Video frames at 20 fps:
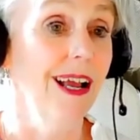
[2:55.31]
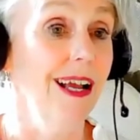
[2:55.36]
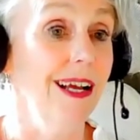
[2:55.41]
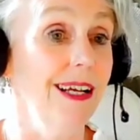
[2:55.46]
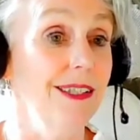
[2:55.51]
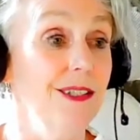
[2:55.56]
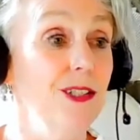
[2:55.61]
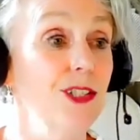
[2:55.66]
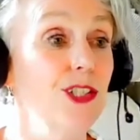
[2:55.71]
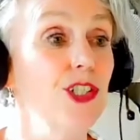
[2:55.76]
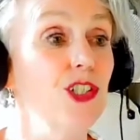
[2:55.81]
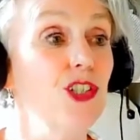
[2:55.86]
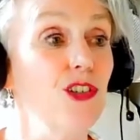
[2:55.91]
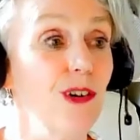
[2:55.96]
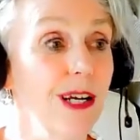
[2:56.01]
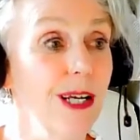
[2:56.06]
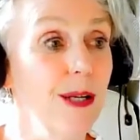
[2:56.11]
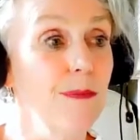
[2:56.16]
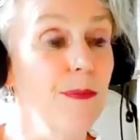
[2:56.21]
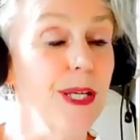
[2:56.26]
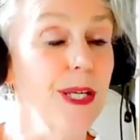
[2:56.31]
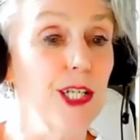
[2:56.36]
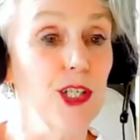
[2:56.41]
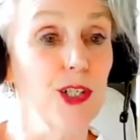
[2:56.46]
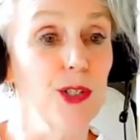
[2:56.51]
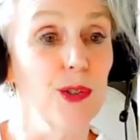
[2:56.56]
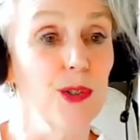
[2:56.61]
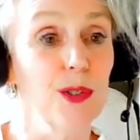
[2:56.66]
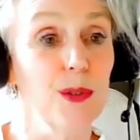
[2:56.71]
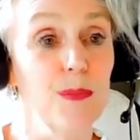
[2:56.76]
and to try and make
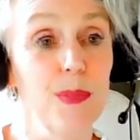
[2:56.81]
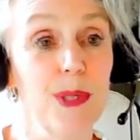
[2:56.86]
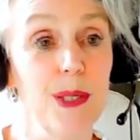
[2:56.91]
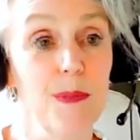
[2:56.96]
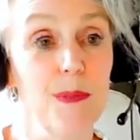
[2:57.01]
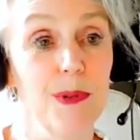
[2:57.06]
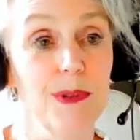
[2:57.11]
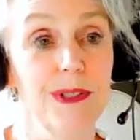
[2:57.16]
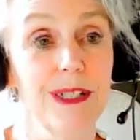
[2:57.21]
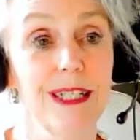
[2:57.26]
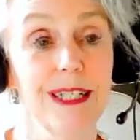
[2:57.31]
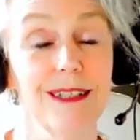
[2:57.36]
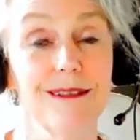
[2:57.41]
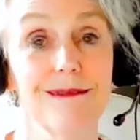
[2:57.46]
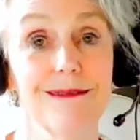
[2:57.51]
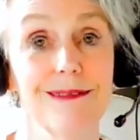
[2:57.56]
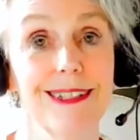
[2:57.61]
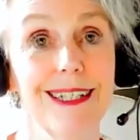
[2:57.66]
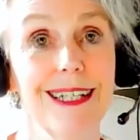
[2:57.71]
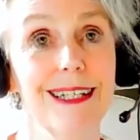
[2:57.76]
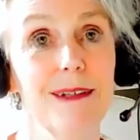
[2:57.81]
sure that people, you know,